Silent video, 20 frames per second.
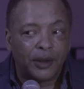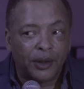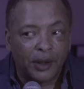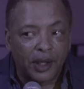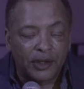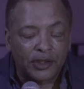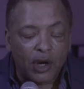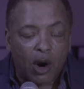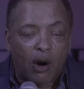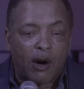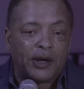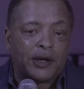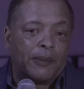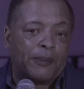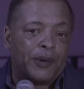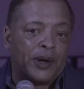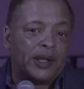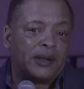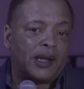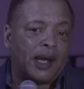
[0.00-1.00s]
it's hard to
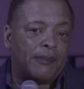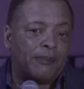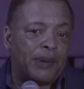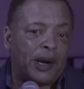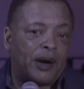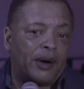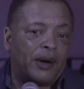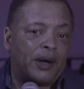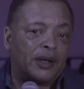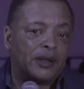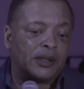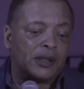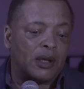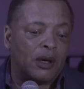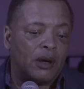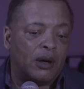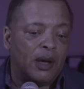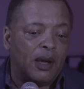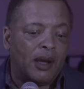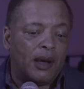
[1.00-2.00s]
break that barrier.
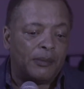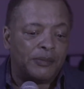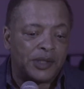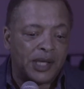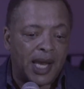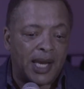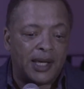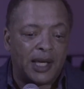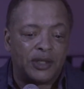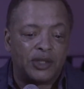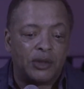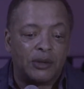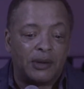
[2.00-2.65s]
So I'm saying that you